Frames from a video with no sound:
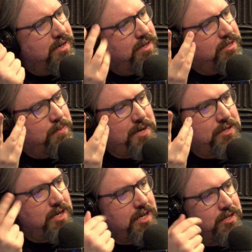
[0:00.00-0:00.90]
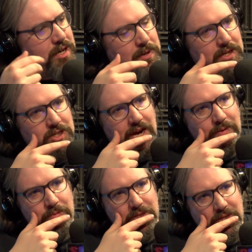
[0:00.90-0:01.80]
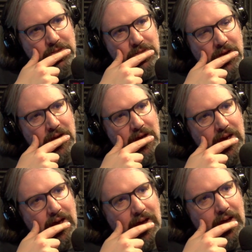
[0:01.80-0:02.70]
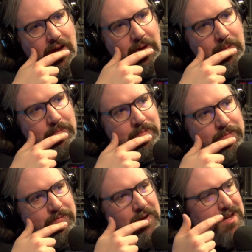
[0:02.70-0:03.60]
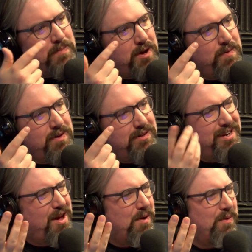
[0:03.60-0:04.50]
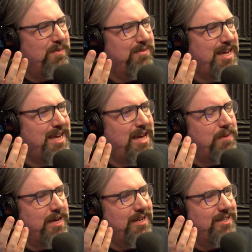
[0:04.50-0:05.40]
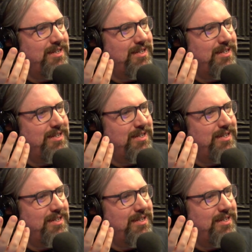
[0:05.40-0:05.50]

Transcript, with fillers: Somebody's gonna get me in the chat room with this. Um, Funny Bone? No, that can't be it.